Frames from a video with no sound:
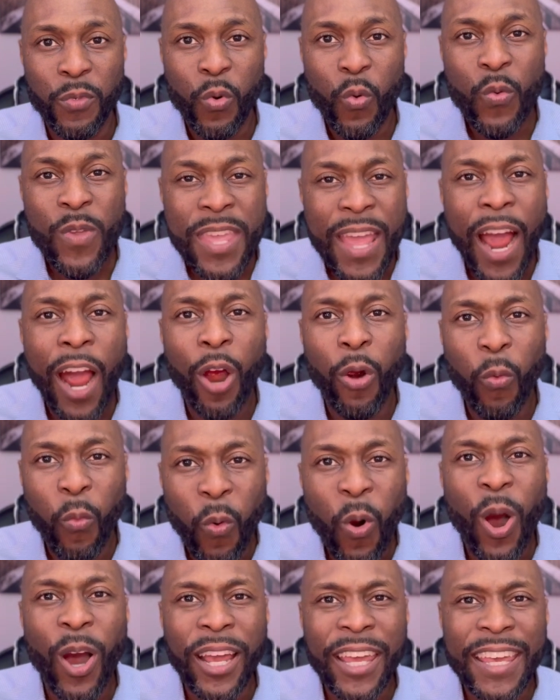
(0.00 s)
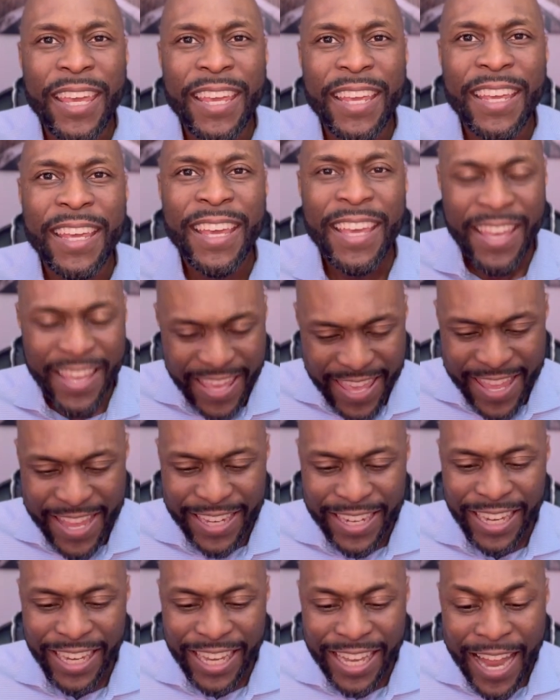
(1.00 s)
We are walking
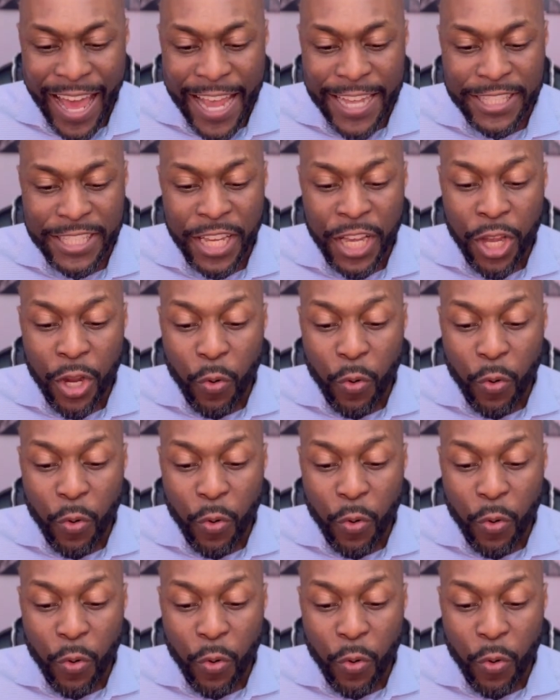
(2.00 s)
in light.